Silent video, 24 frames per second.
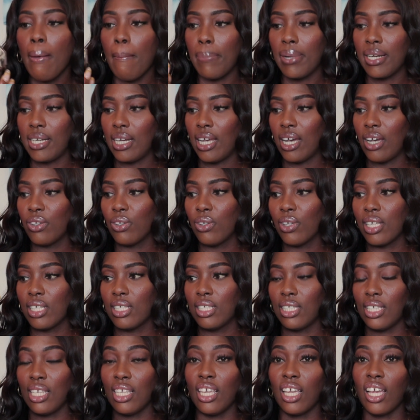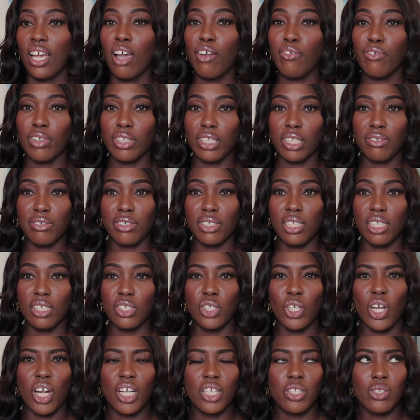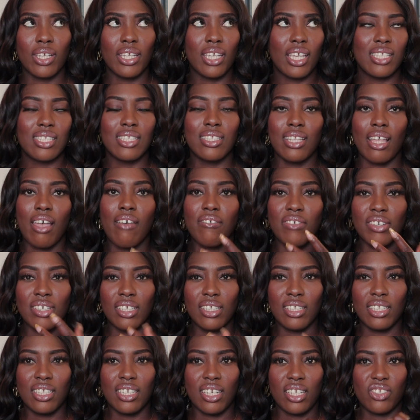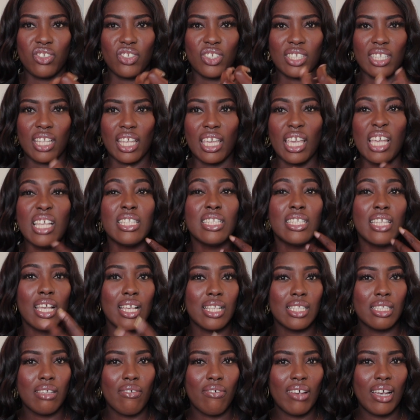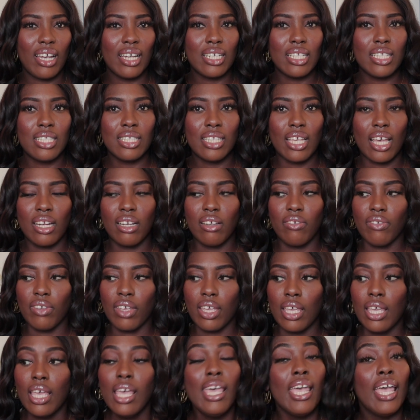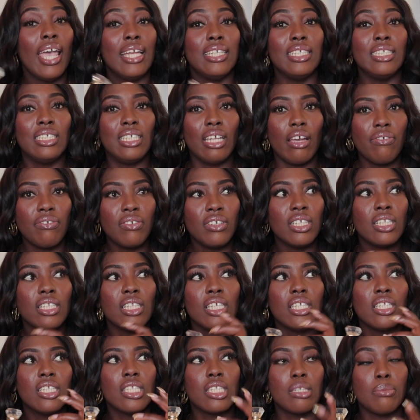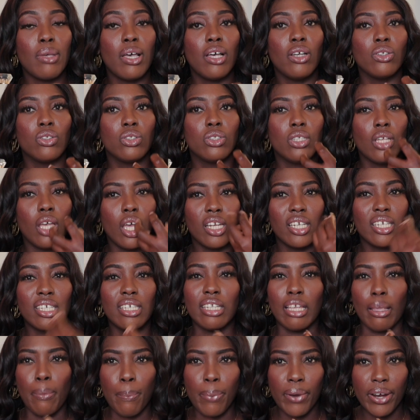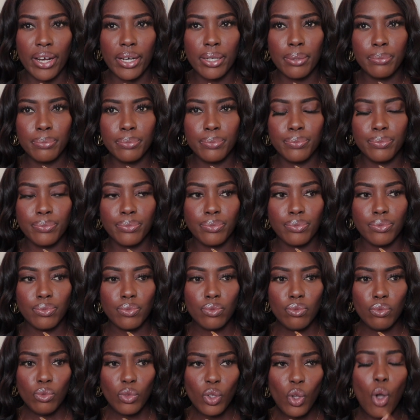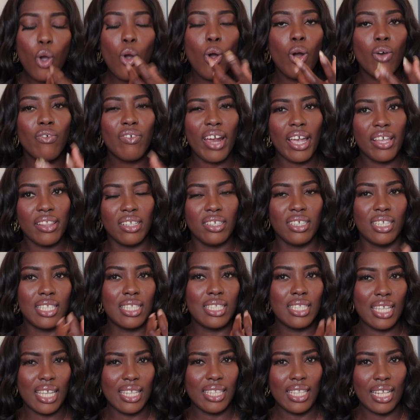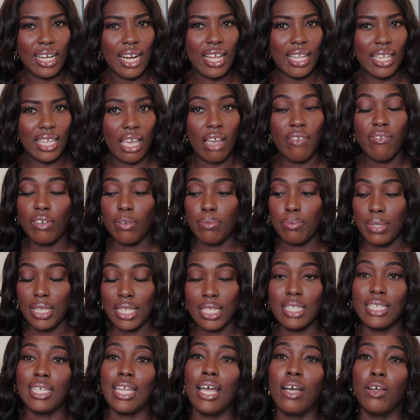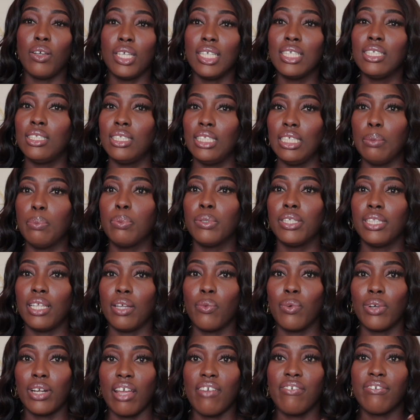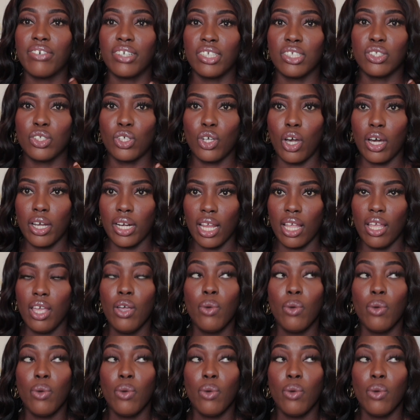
but now you can see it got really dark, so I guess it's that vanilla that's just like intensified inside of it, and it definitely smells deeper. Or rather, the scent that I get from this now is deeper than when I first got it.